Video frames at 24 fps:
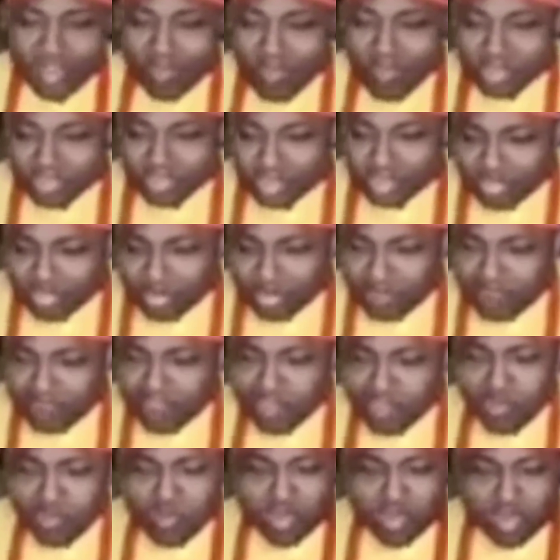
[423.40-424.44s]
when some of
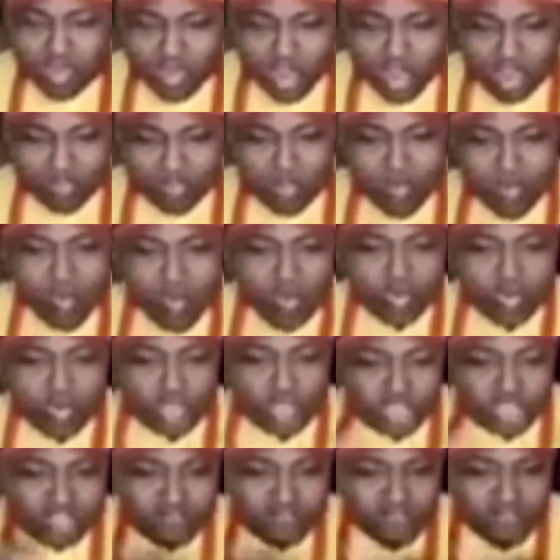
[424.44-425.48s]
you will come, we will
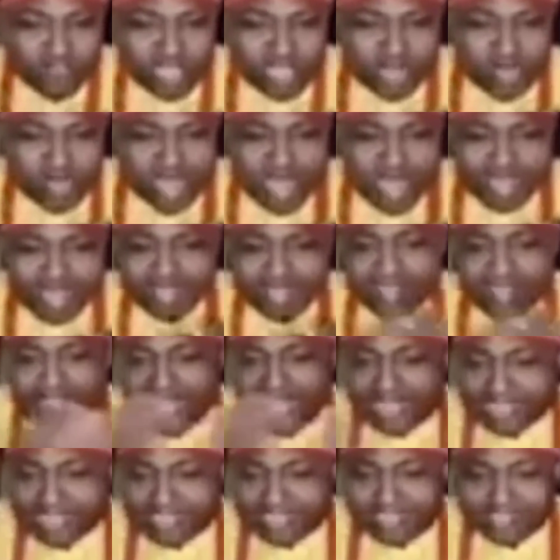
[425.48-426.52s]
just put our hand
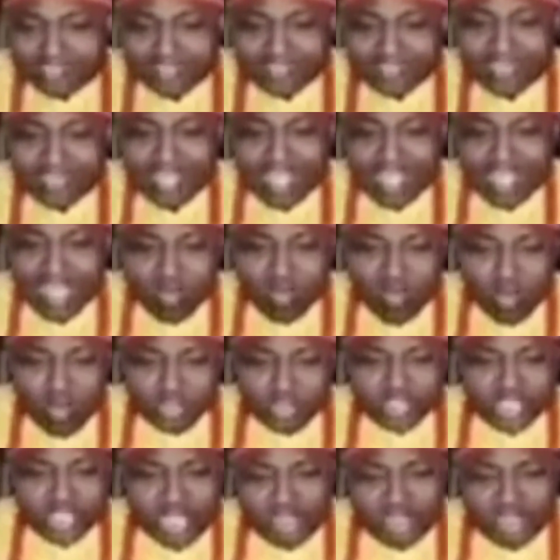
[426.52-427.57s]
and listen and
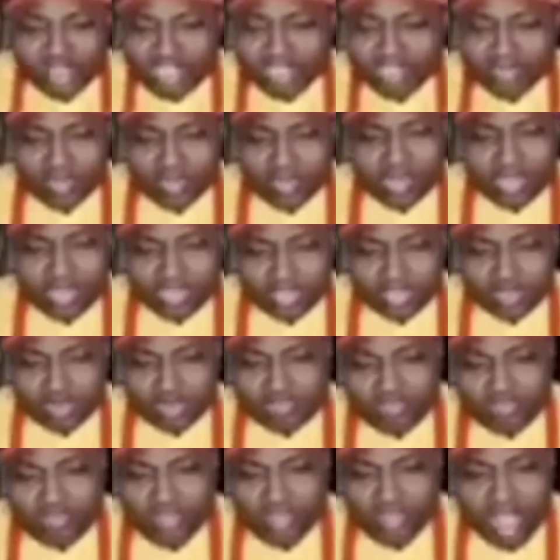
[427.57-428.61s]
watch how ignorant some
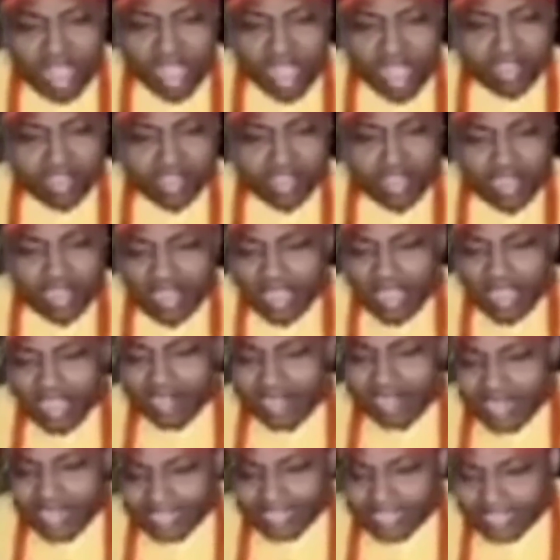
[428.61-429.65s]
of you are.
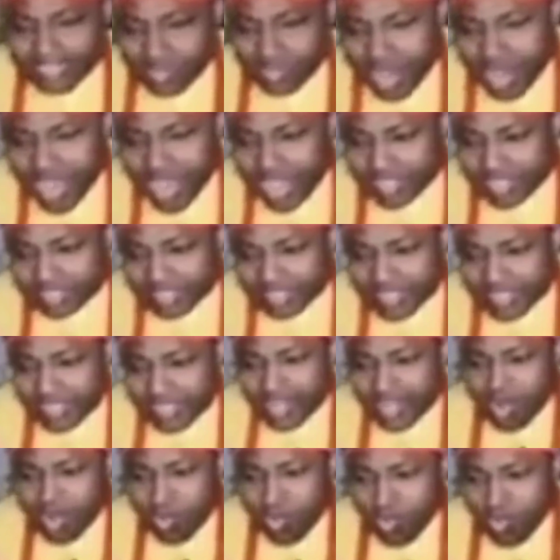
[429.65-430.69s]
And that is why I say,
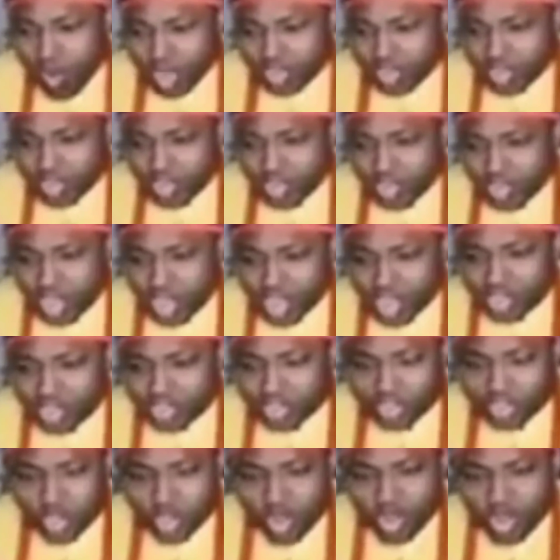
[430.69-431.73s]
what you
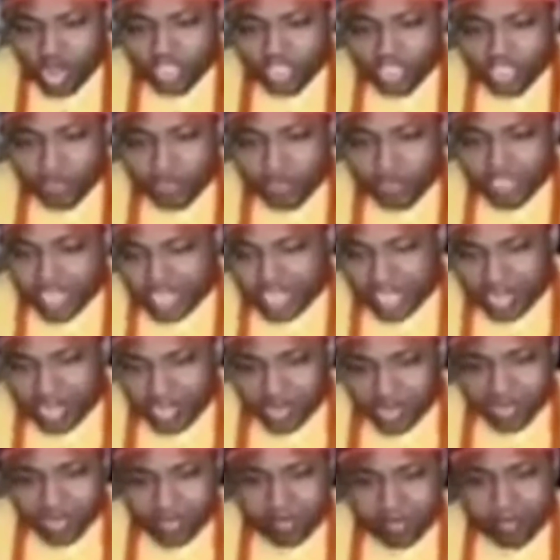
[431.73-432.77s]
don't know is bigger than
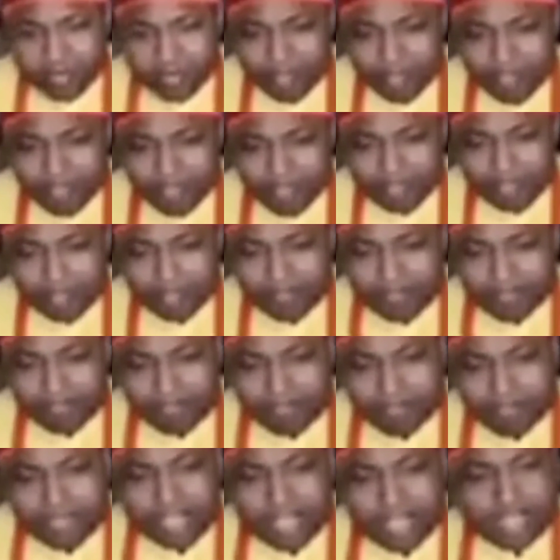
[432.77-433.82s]
you.
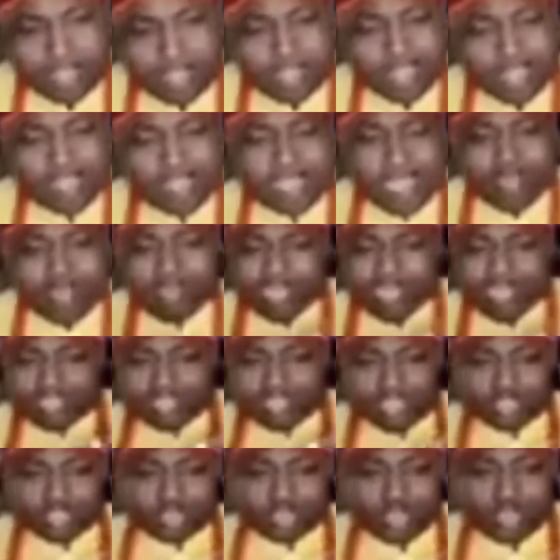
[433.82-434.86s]
Now, let
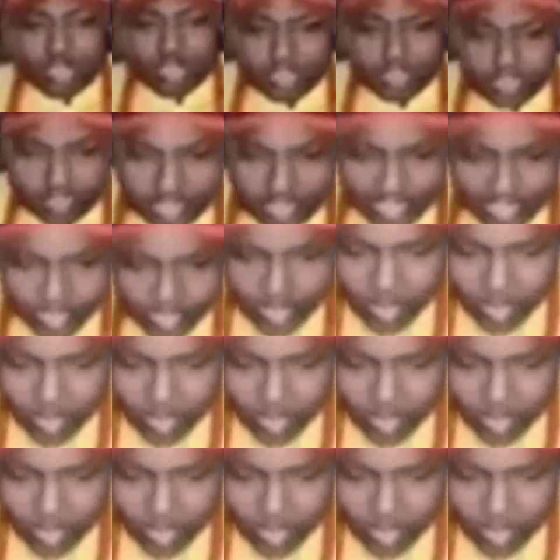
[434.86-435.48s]
us go straight to